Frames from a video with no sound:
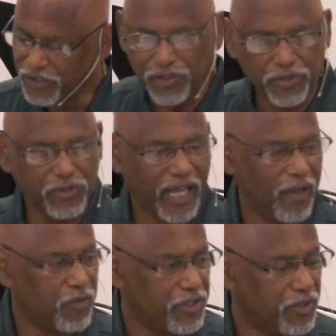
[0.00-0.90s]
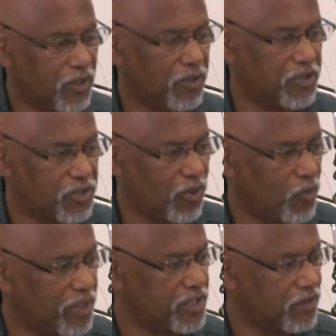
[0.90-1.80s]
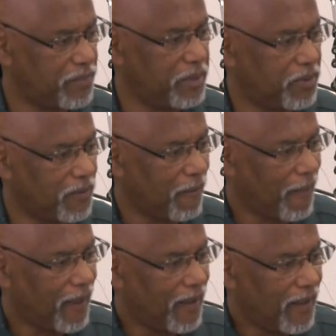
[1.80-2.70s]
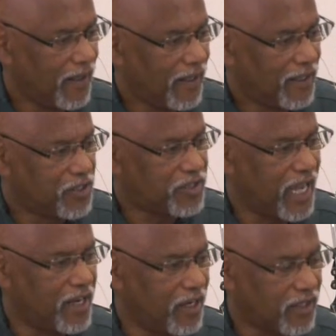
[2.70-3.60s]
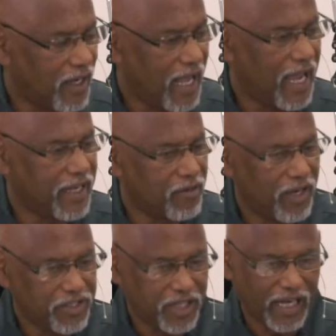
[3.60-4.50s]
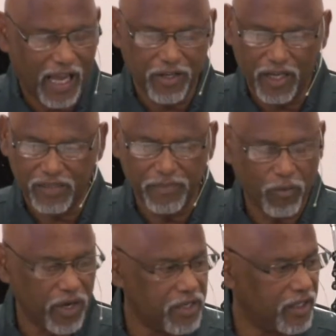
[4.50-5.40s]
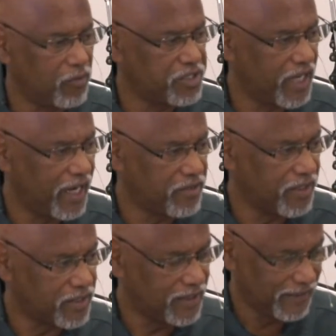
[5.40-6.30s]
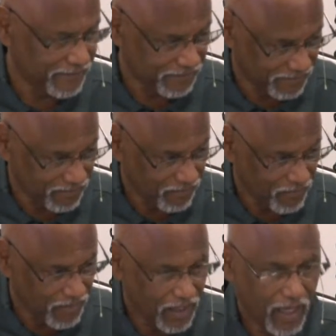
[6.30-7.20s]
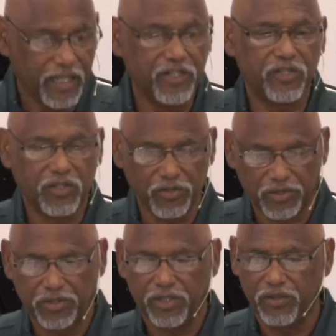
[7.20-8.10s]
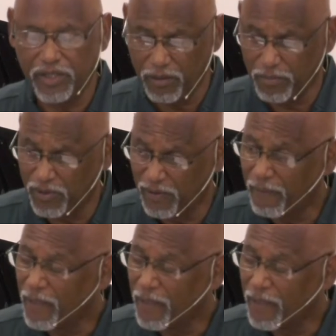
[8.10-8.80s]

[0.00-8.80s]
Do you do that when you go to the store and witness to people? You stand there at the line getting ready to check out and you ask, 'Man, where you live? What's your address? I need your social security number.'"